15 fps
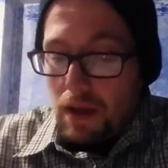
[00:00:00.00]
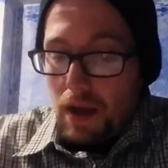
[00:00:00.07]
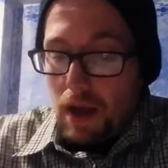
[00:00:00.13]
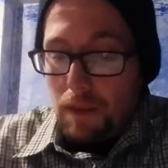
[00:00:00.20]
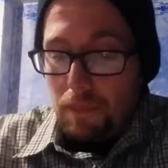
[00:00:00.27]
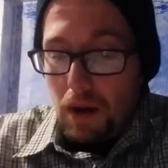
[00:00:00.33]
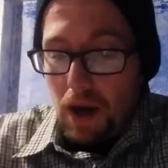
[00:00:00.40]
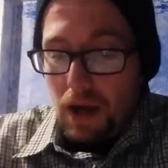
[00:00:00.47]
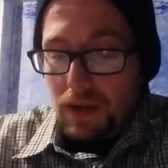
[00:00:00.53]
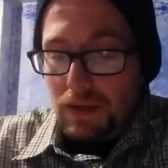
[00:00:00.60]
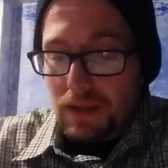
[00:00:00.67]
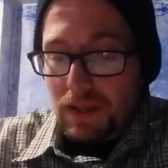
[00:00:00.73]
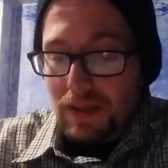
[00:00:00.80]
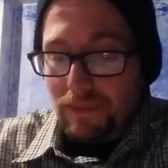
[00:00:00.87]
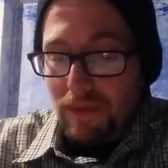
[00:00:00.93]
Upon
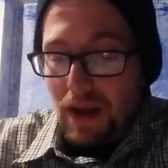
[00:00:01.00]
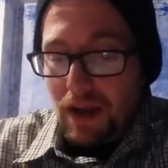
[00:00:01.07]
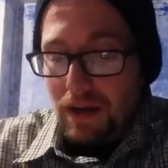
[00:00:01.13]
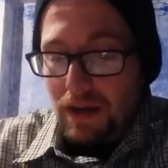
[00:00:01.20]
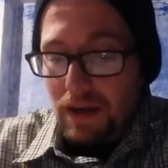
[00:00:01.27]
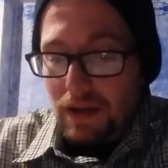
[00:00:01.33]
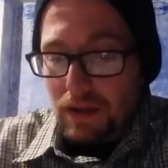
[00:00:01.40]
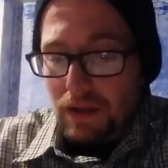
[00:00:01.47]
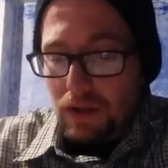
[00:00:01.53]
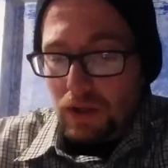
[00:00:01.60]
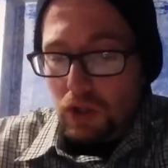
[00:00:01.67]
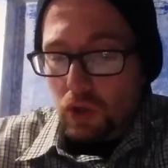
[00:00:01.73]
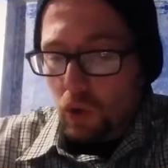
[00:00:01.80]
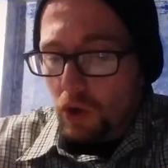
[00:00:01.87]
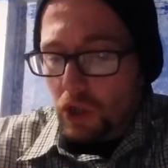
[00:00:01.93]
Savannah,
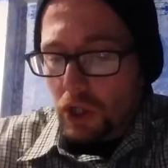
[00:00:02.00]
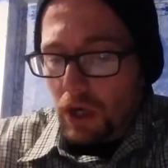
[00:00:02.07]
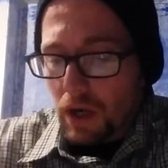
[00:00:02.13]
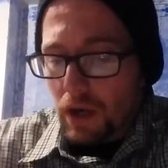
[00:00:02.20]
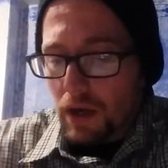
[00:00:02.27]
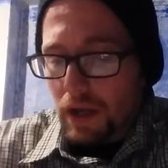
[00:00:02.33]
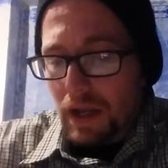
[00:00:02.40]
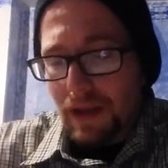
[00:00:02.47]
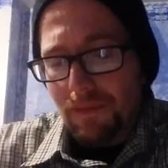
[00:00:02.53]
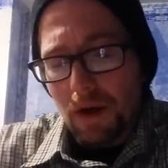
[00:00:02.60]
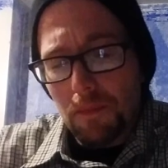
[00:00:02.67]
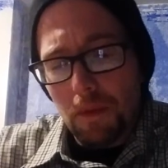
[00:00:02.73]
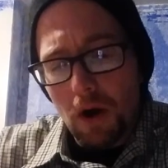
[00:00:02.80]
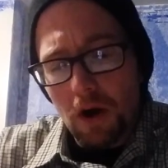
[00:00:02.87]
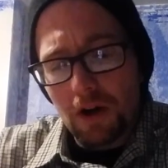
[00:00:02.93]
Georgia, and
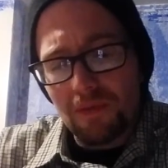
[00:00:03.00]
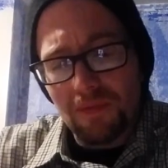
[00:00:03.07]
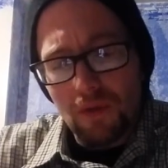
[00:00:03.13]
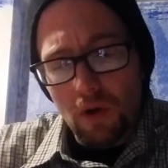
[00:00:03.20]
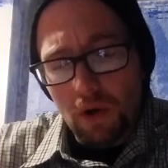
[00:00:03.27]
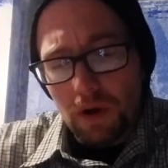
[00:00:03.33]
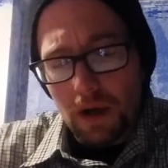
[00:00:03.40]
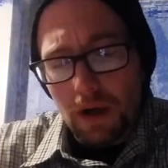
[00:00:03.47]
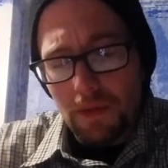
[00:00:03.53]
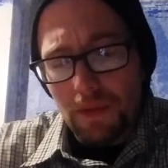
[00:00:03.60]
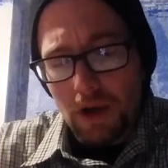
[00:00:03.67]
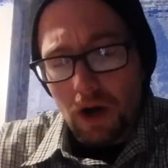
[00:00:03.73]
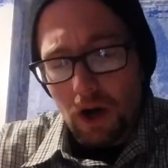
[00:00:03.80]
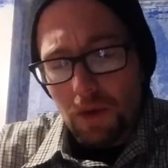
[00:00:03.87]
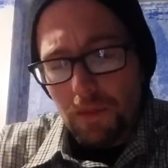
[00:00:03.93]
Avon Park, Florida,
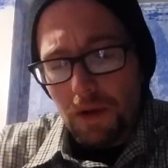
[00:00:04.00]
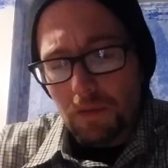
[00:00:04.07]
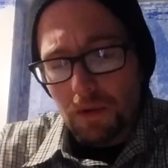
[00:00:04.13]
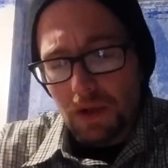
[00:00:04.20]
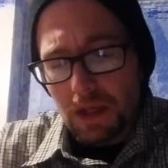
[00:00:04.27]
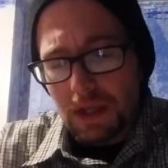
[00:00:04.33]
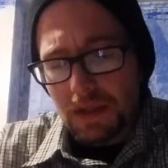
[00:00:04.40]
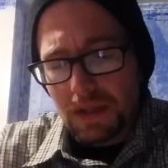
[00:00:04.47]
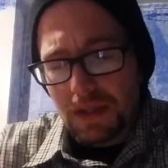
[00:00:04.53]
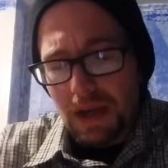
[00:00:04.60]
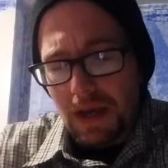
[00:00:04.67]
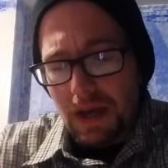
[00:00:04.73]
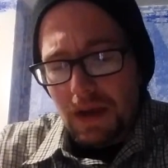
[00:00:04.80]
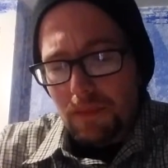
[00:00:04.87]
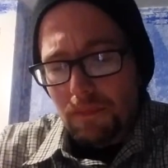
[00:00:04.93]
the Army released
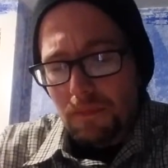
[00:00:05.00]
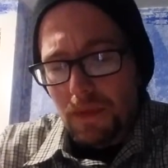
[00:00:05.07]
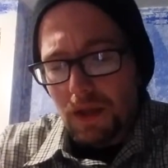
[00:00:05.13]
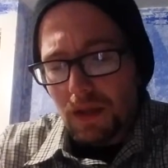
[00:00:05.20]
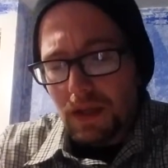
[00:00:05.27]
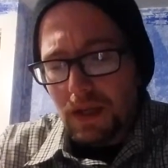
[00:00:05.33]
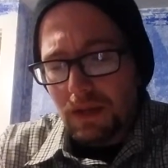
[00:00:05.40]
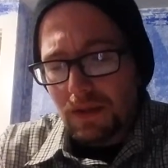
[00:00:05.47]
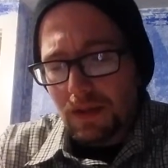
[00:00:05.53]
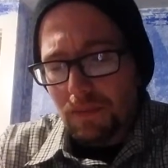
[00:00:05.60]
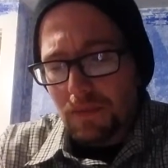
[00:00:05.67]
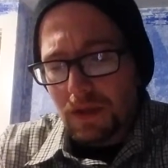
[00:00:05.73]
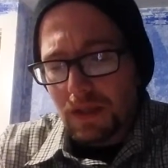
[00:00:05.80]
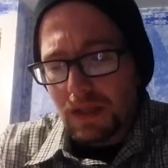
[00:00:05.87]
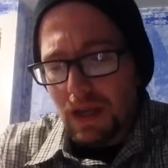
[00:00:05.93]
millions of
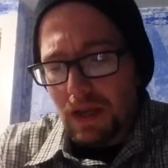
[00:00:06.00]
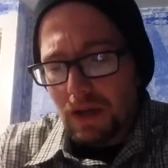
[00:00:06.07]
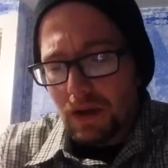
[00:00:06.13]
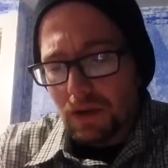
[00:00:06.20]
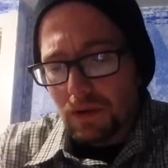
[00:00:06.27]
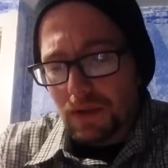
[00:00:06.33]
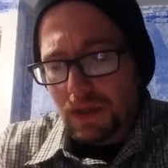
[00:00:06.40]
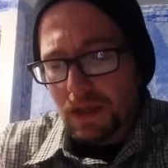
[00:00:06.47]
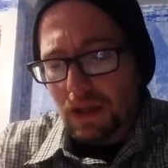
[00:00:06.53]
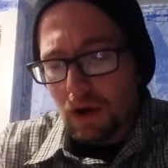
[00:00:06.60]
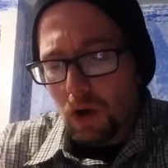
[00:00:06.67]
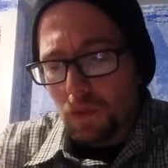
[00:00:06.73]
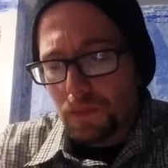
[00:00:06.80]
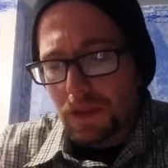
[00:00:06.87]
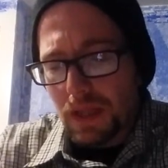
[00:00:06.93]
mosquitoes in the
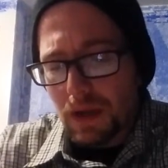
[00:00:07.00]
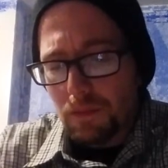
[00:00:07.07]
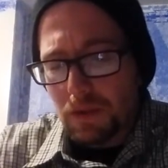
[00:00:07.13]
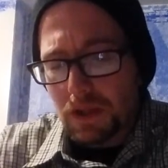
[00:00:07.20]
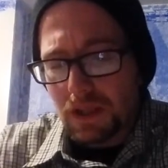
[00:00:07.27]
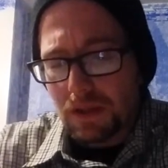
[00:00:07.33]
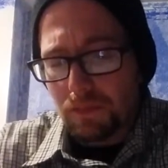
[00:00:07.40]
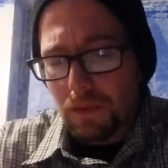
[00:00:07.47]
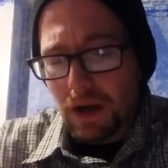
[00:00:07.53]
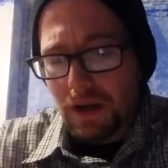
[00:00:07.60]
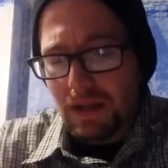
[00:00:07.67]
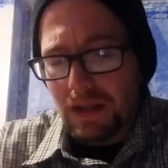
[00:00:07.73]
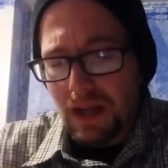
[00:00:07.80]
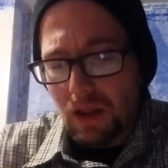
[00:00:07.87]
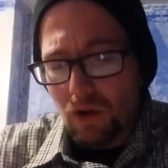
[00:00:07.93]
hopes they would
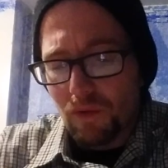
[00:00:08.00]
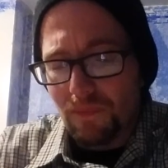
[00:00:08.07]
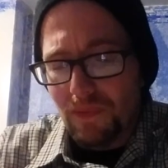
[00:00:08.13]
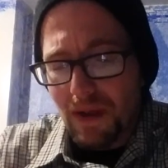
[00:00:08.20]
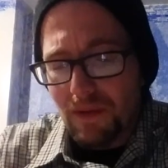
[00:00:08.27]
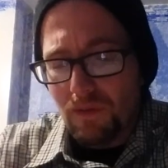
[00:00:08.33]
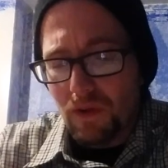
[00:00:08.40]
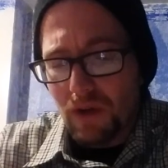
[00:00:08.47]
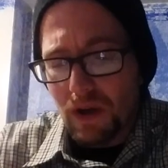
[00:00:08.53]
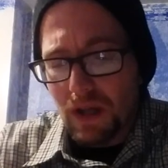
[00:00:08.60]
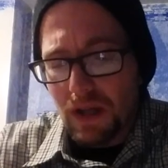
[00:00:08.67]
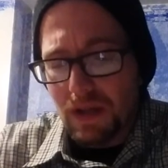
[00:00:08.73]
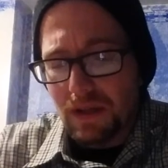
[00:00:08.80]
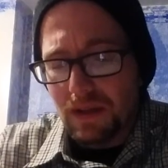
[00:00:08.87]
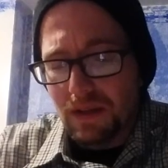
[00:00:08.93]
spread yellow fever
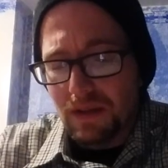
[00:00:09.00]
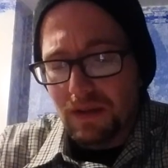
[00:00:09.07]
and